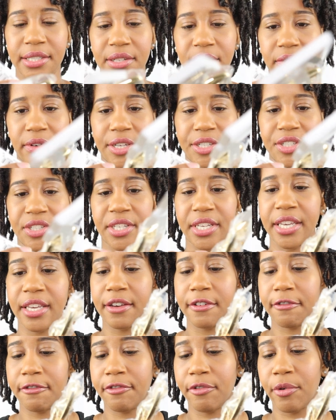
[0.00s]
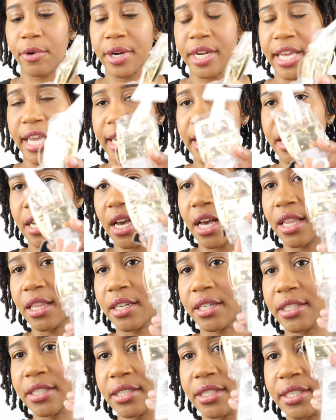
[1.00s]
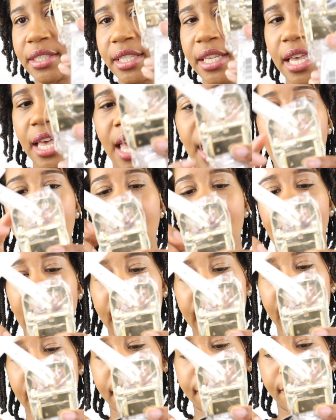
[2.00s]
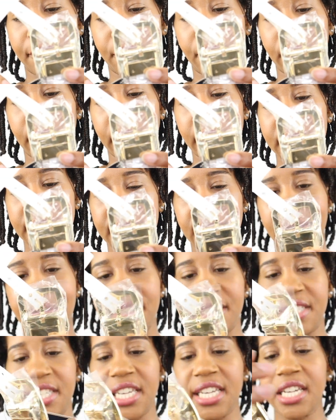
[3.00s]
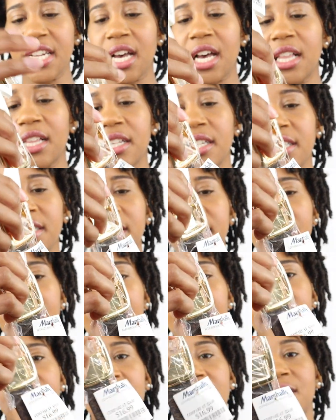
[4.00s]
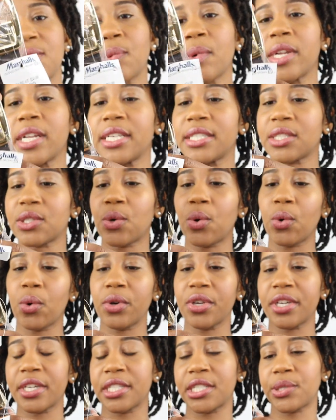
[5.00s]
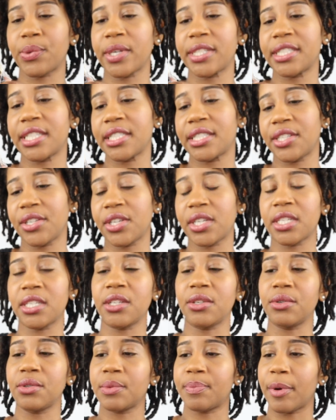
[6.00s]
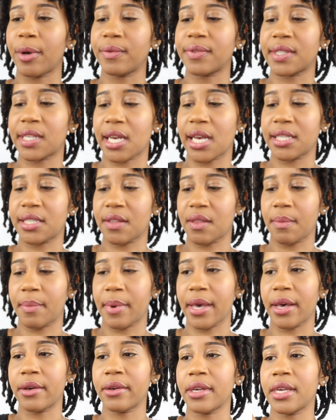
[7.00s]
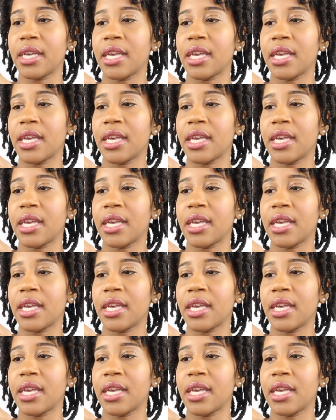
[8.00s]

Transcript: is originally forty-eight dollars. I got it for seventeen dollars, and this one is cool. You can twist it so you can use both sides of the belt.